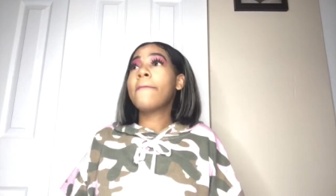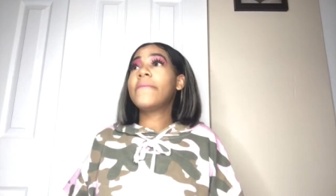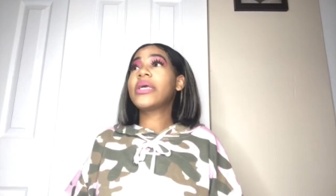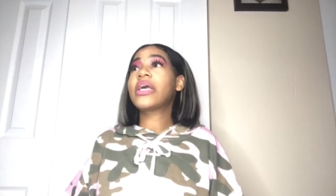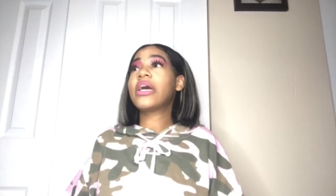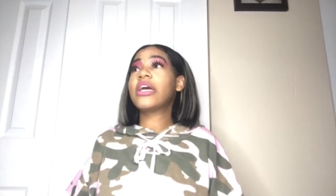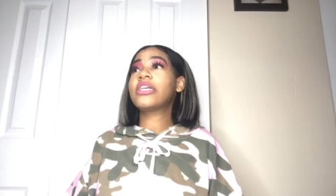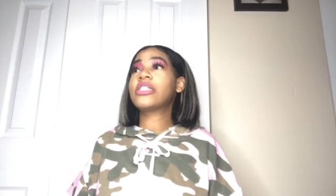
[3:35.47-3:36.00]

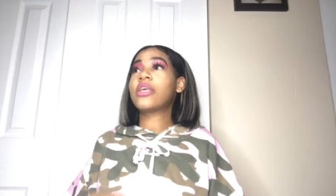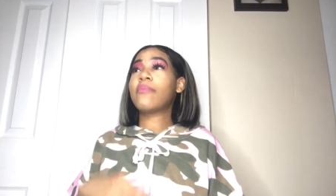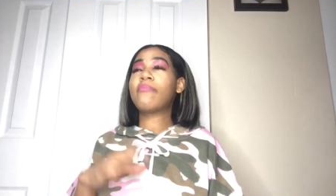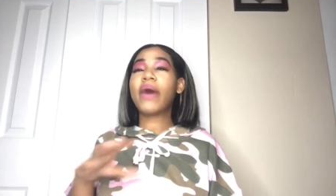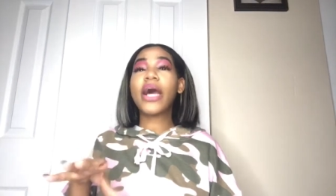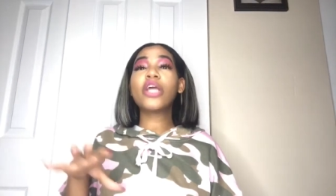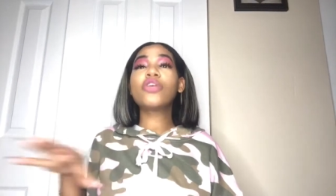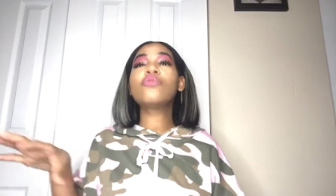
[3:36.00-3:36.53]
Because
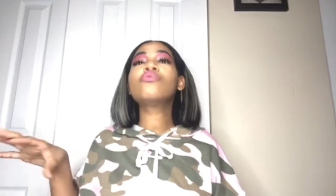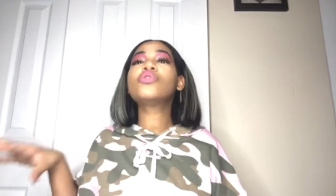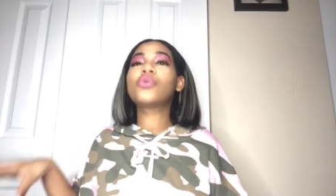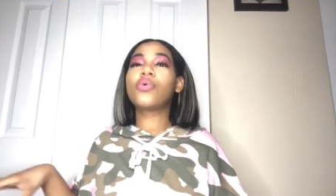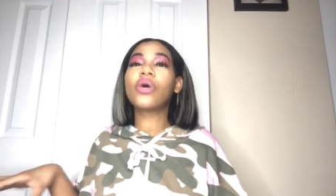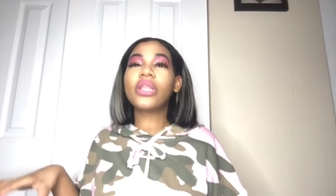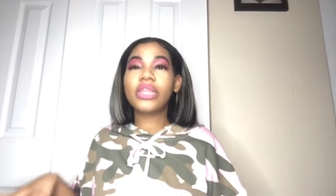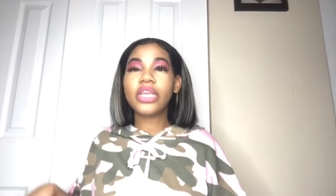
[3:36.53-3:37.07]
by you
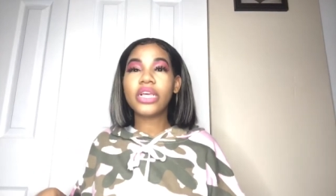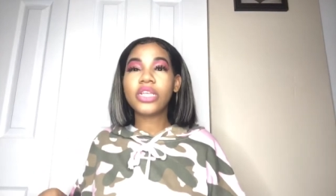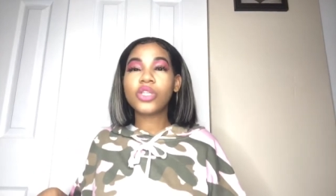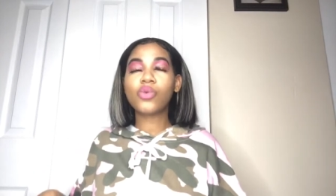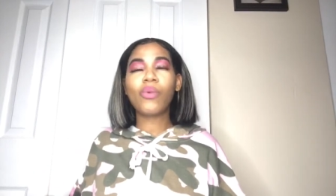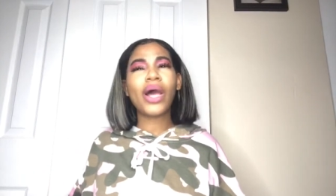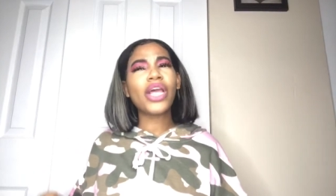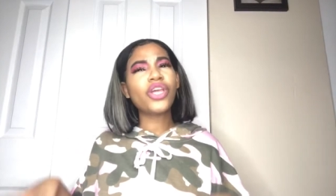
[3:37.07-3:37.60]
doing this,
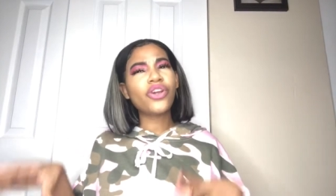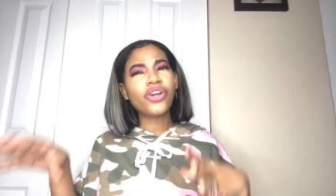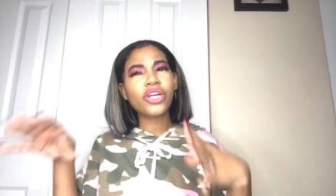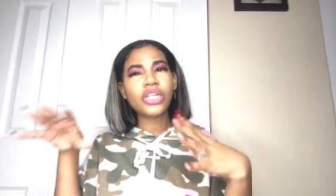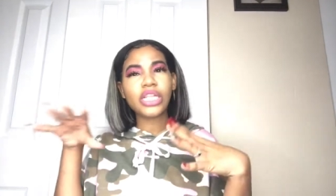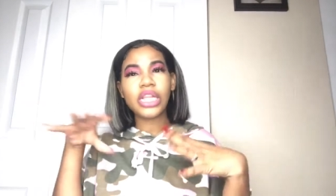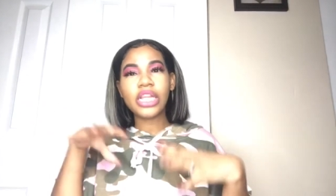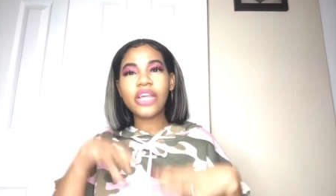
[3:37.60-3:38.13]
while
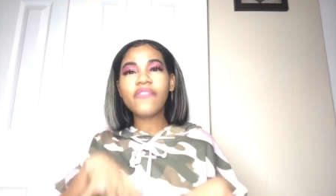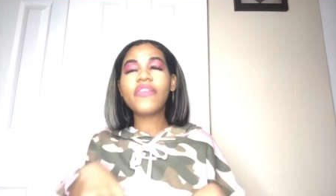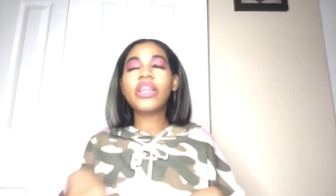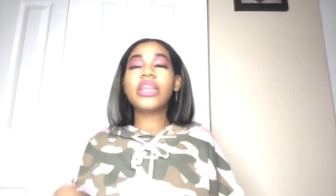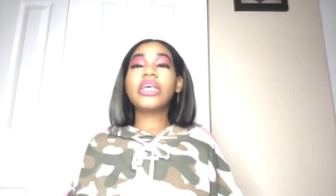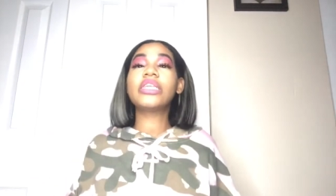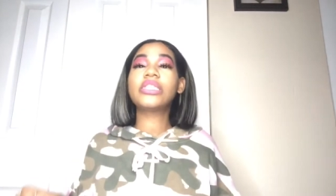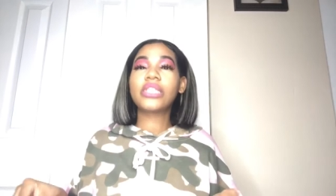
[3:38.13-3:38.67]
you're living
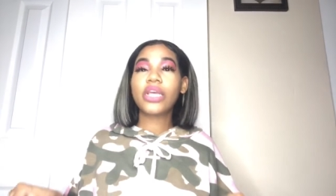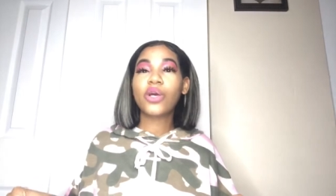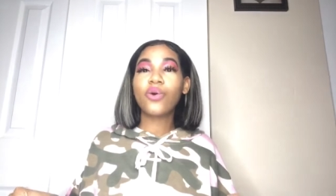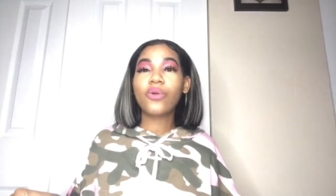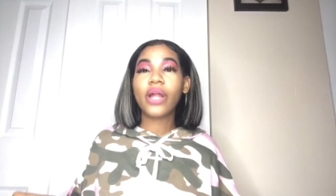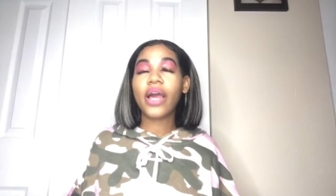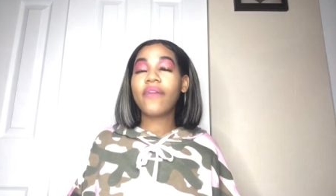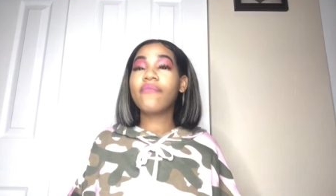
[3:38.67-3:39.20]
this
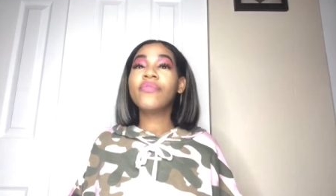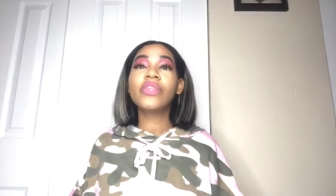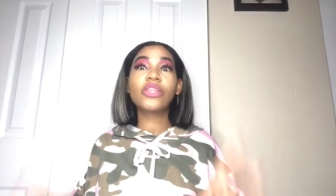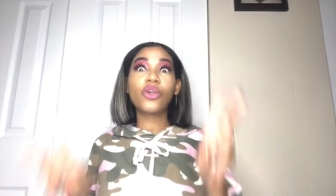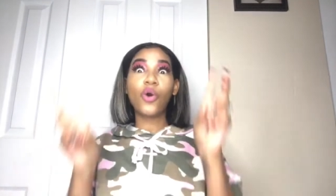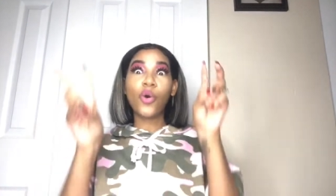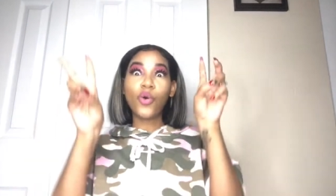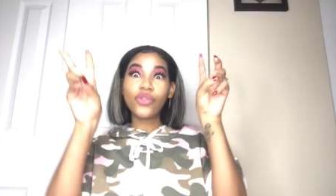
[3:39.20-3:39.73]
single life,
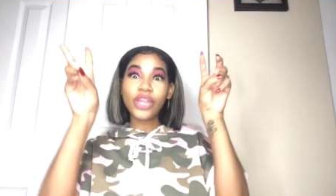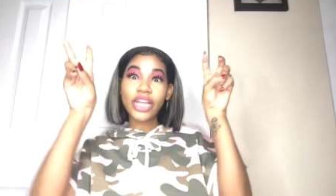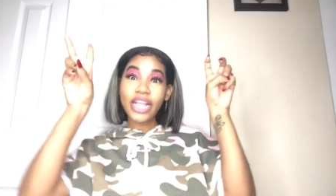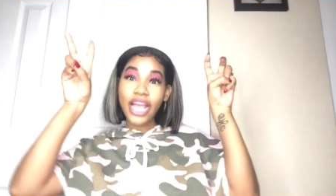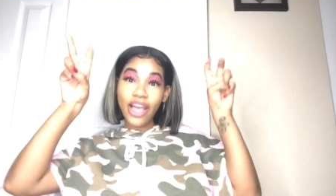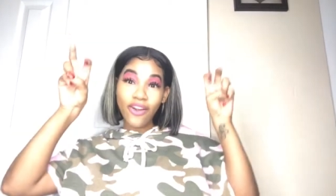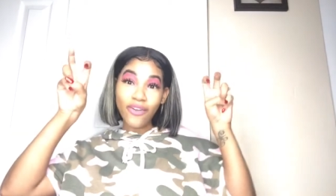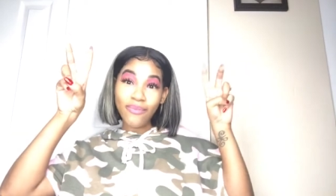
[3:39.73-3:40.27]
the whole thing
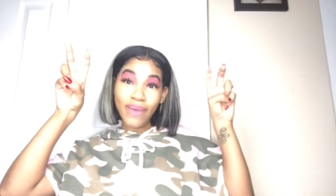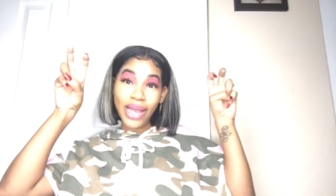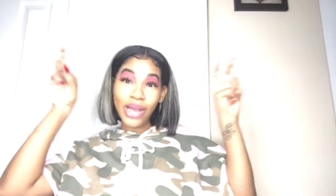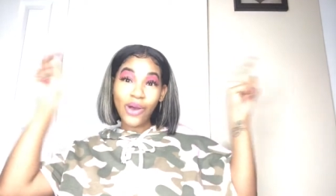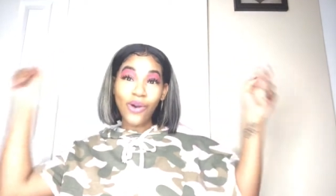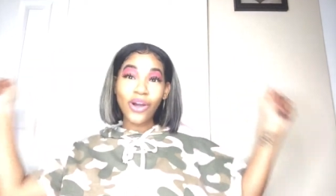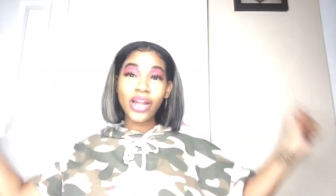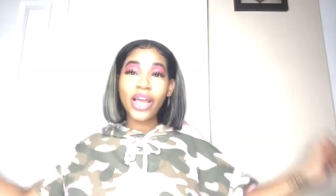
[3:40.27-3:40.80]
that everybody
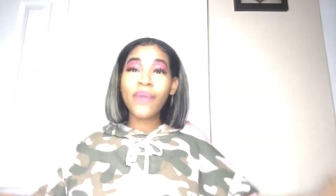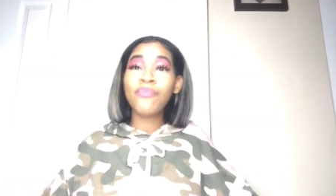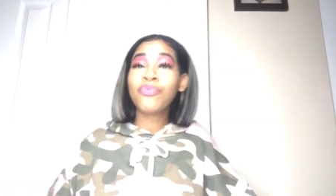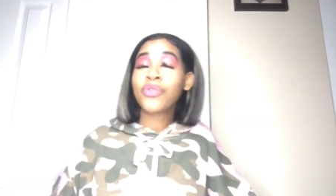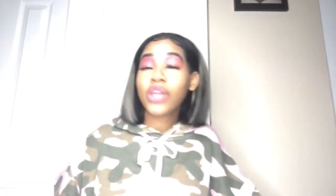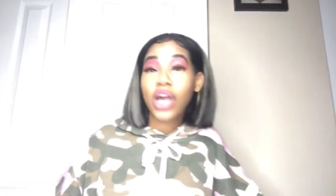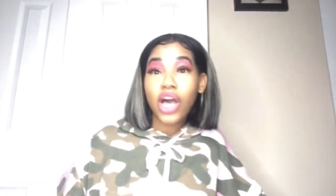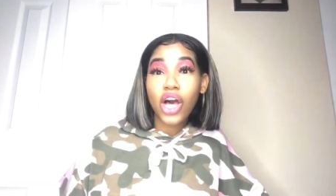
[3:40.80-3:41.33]
call it,
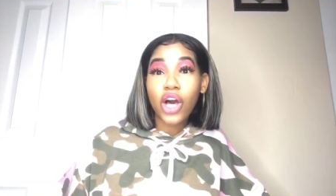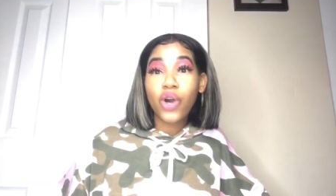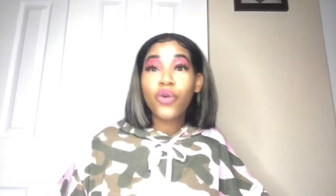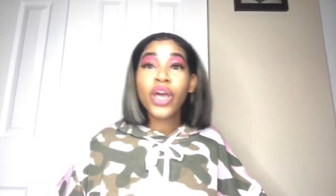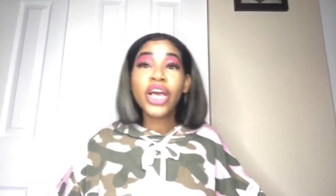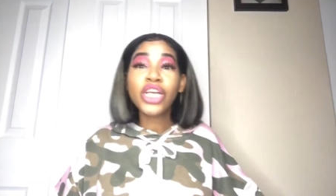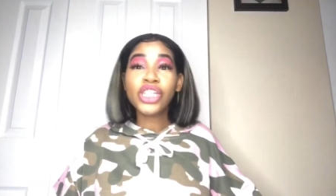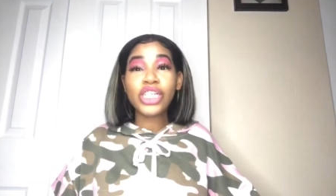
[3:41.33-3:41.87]

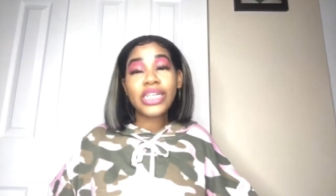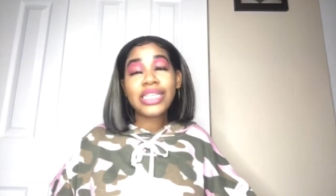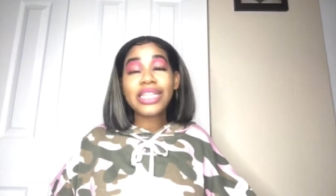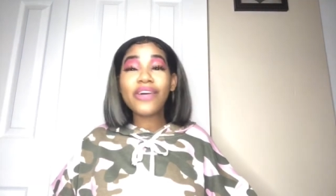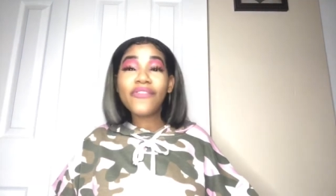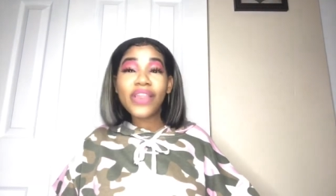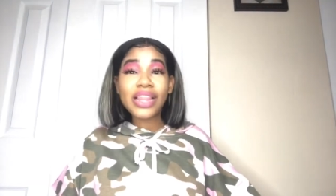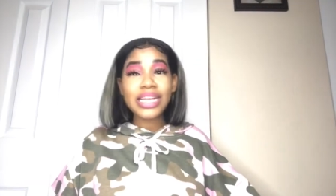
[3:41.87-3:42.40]
oh, she's
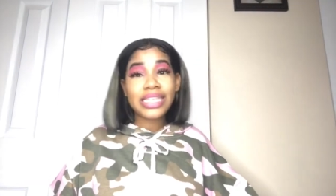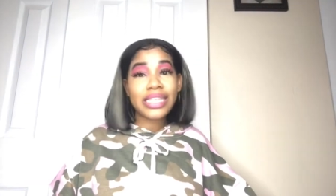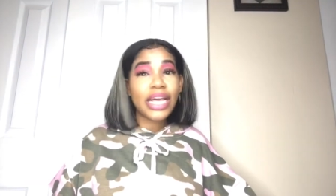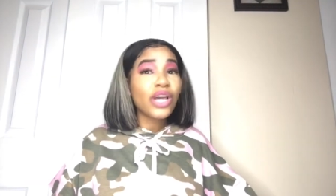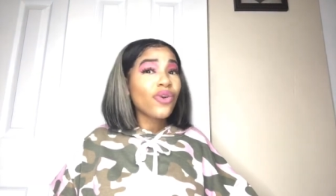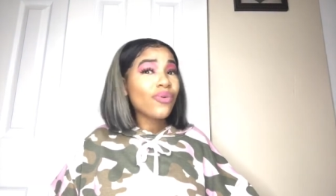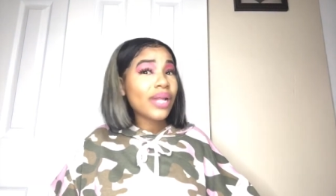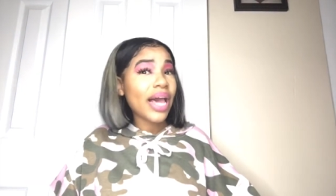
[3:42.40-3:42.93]
living the
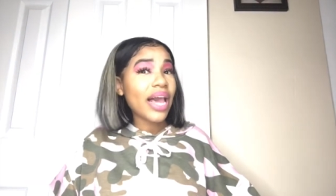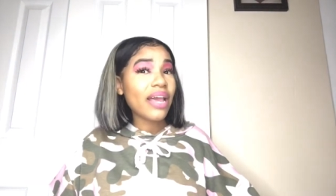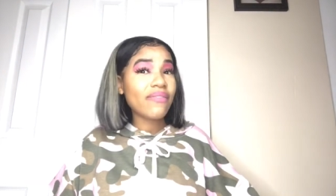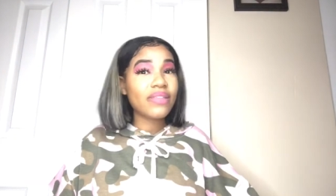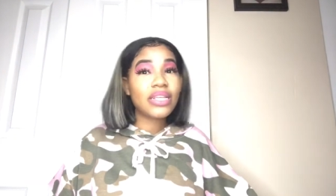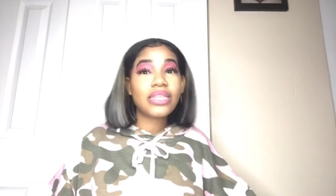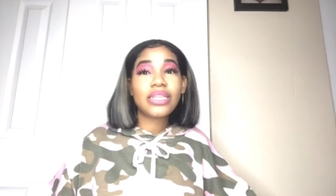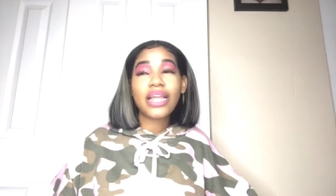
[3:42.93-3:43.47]
single life,
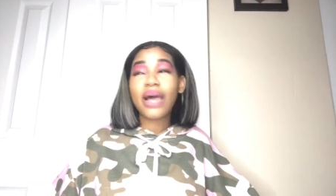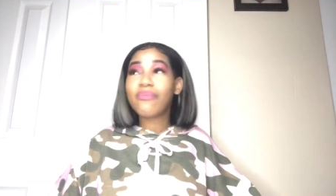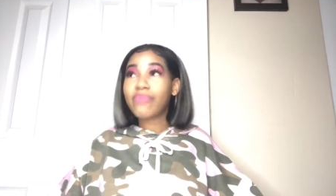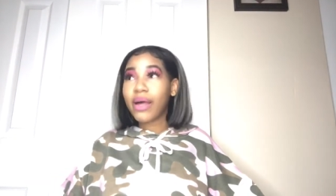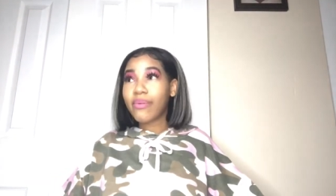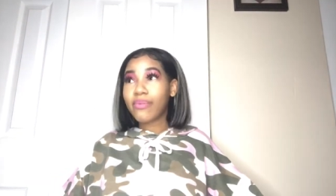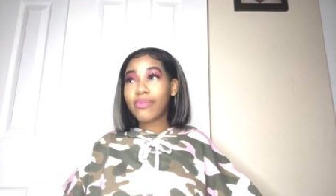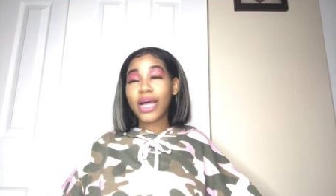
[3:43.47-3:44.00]
this and that,
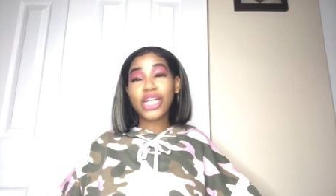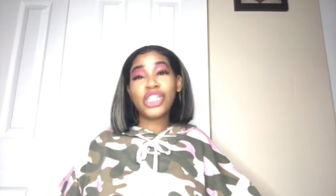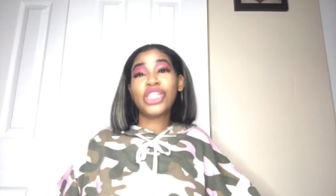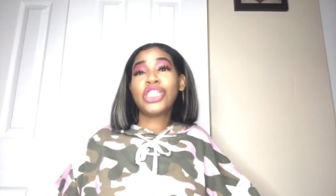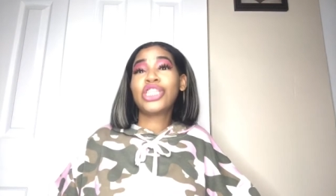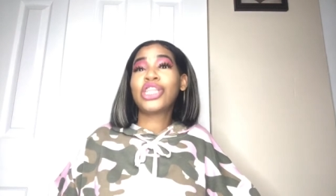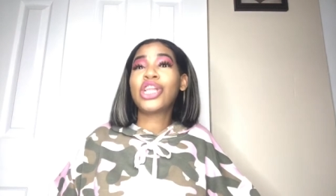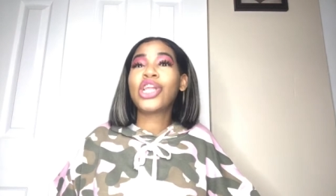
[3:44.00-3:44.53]
blah, blah, blah.
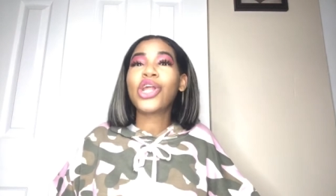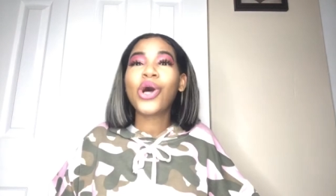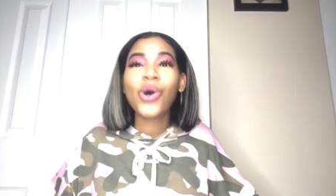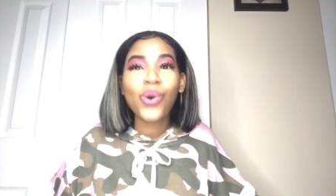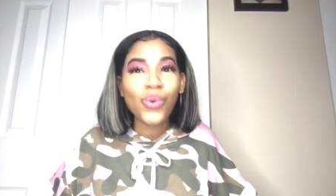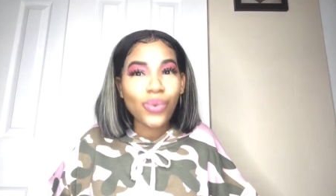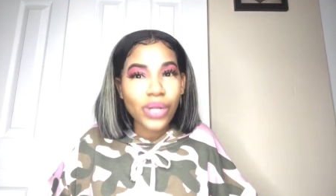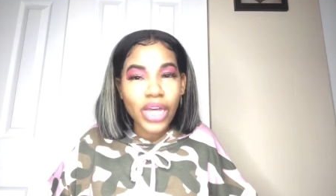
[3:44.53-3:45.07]
She's
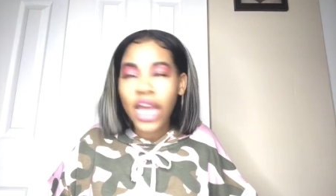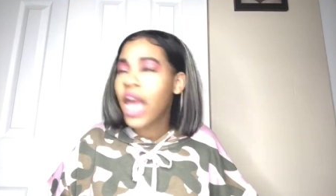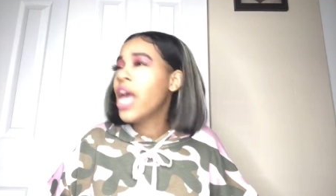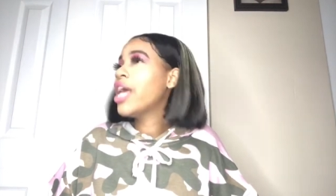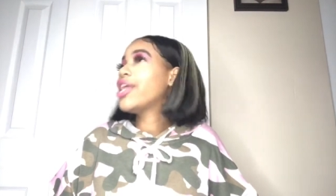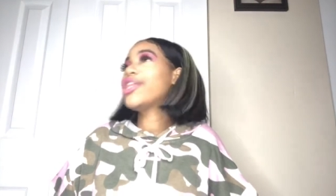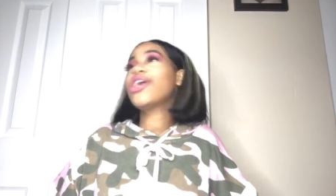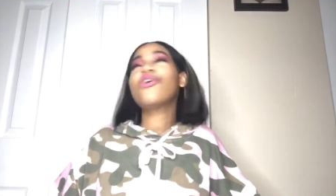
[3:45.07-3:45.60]
lonely.
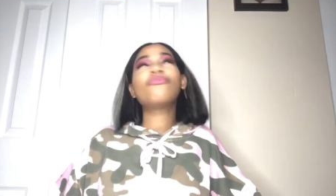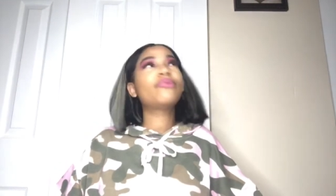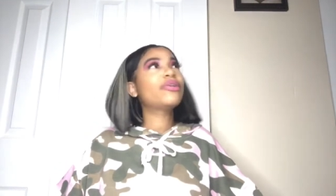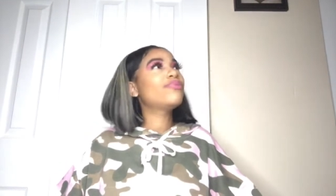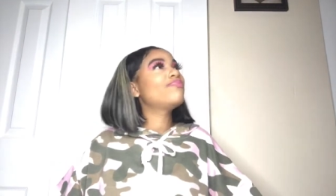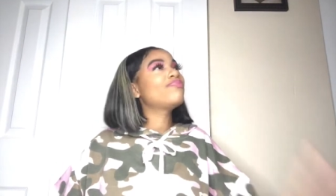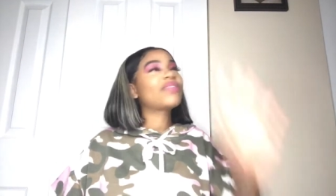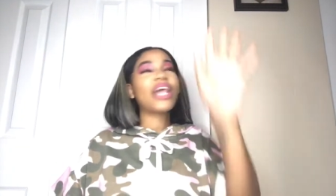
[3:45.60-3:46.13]
No,
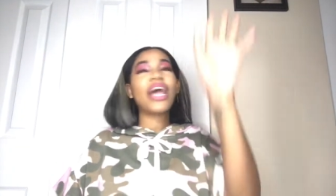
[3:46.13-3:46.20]
boo.